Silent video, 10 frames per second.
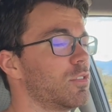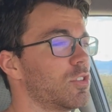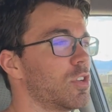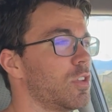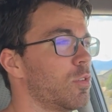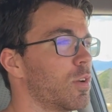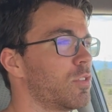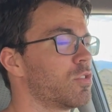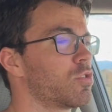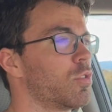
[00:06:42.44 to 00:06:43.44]
shouldn't you rest
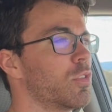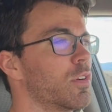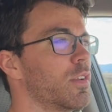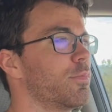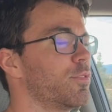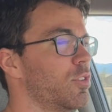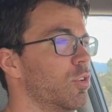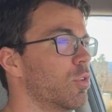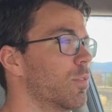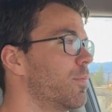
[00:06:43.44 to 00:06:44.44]
your shoulder and
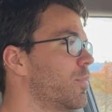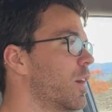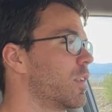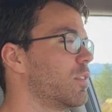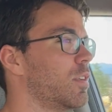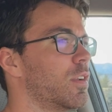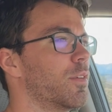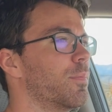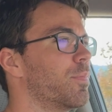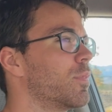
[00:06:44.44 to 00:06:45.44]
two, not, you know,